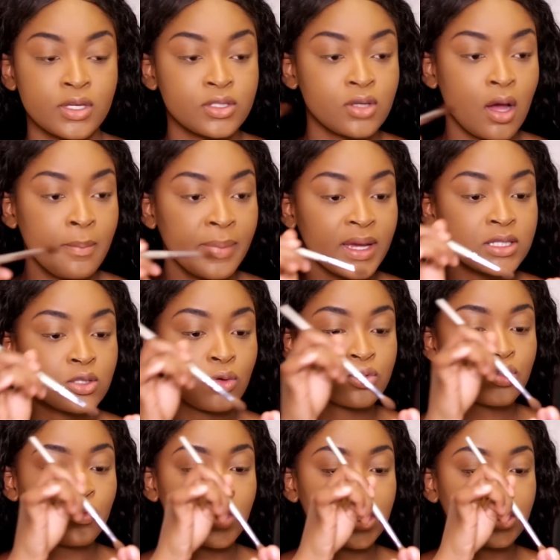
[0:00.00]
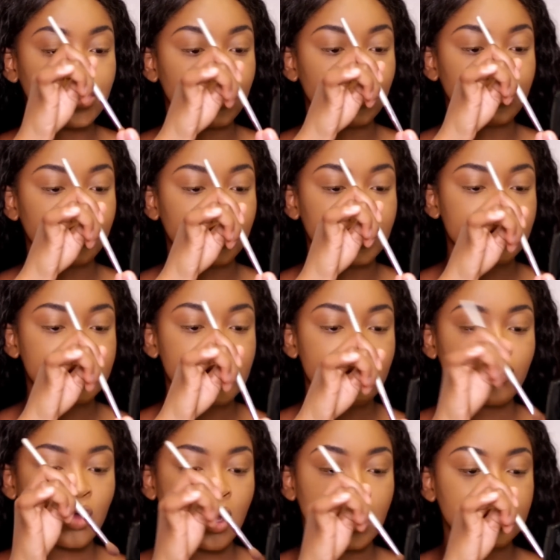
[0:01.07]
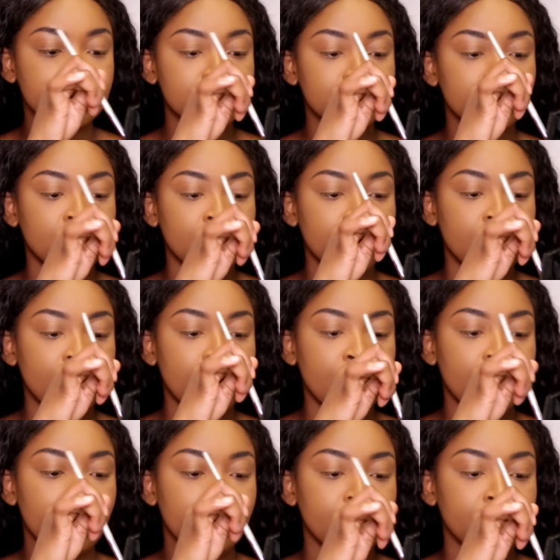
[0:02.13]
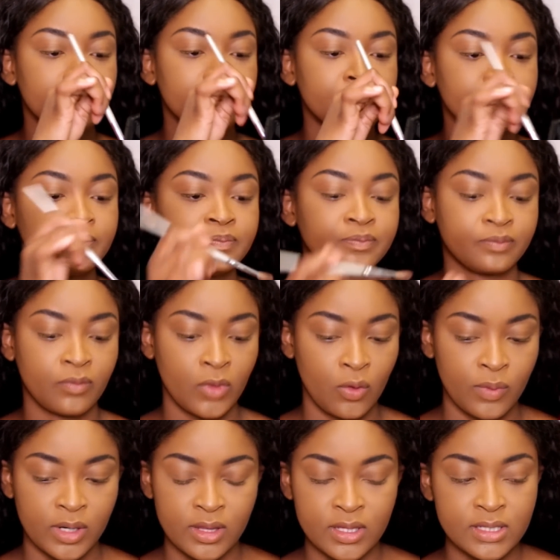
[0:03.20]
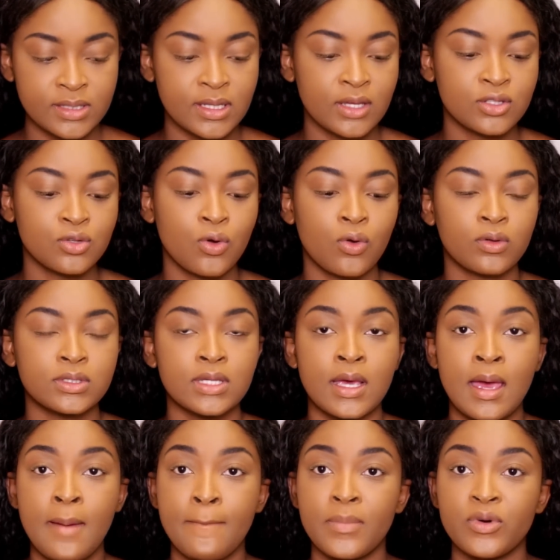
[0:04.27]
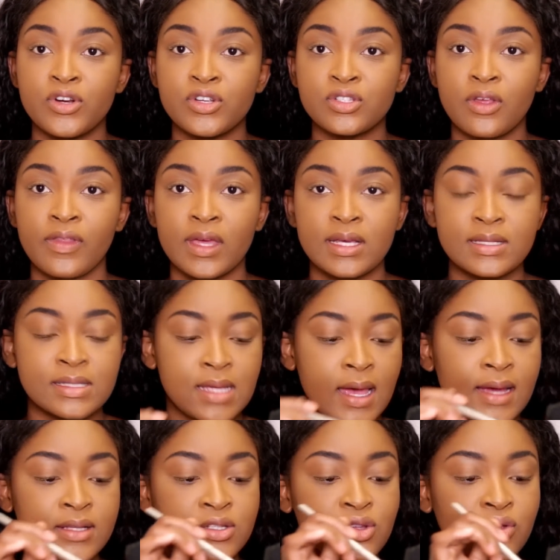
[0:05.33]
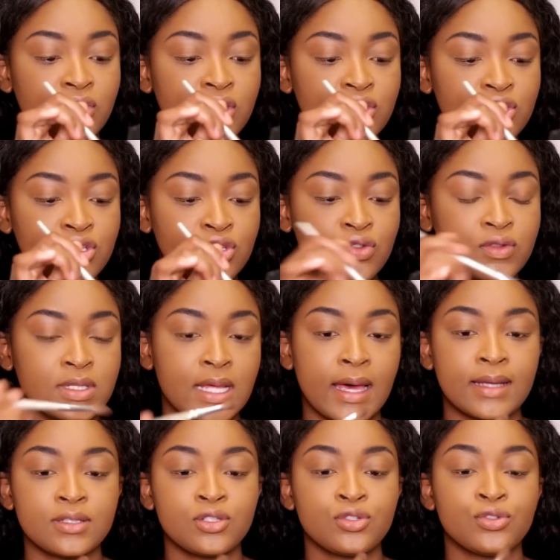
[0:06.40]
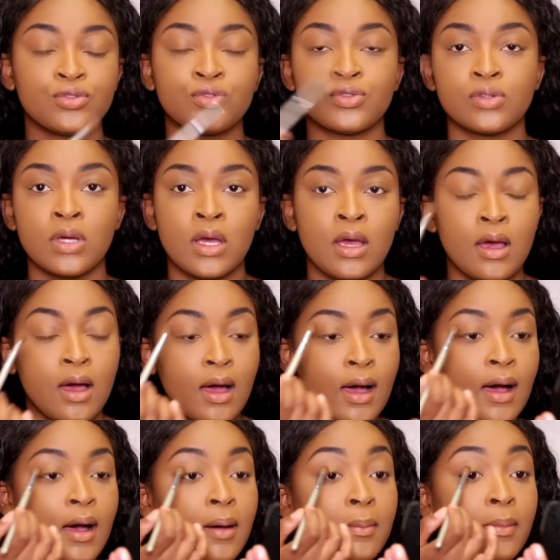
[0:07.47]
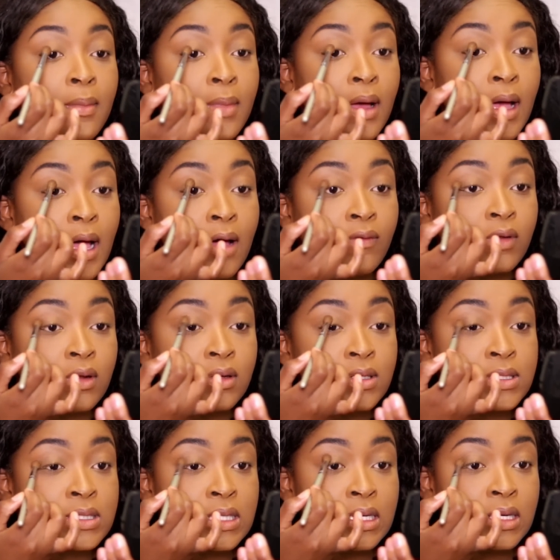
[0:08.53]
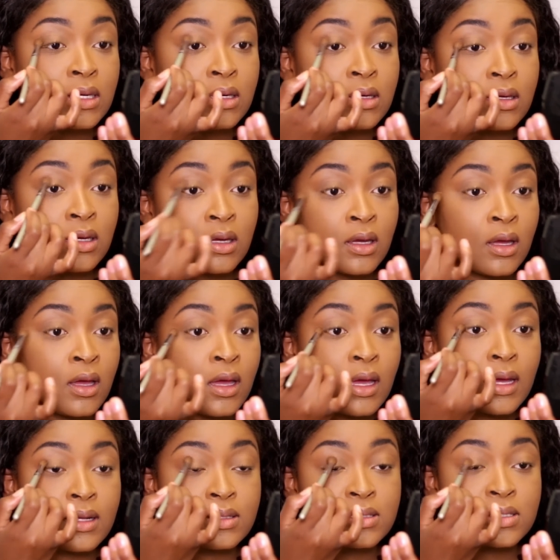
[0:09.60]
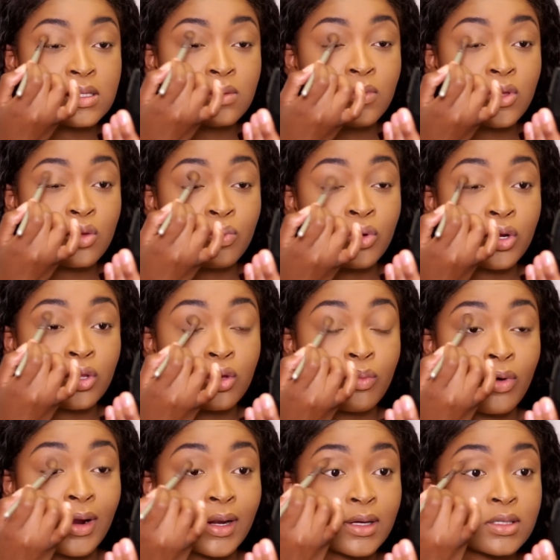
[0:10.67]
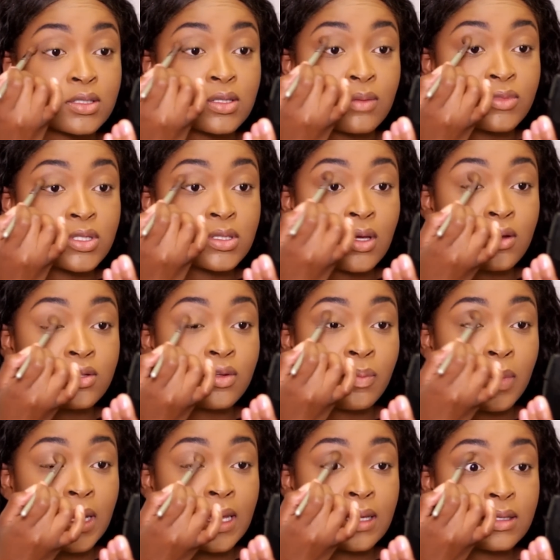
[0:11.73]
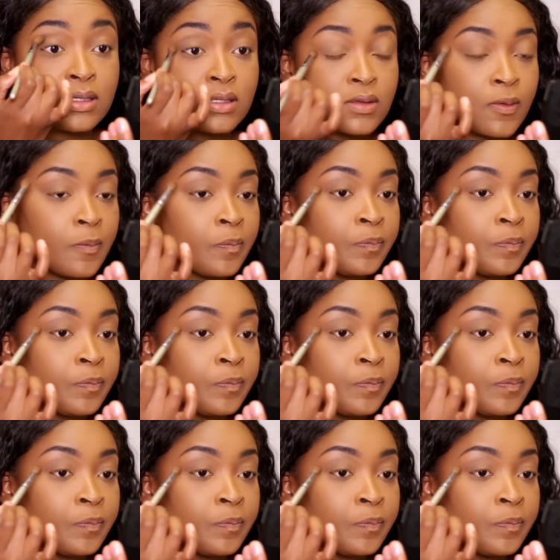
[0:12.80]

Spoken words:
these compacts are also really cute because they've got what are these things called, mirrors on the inside, so you can just use that to have a look-see and see where you're putting your product. So I'm just going to blend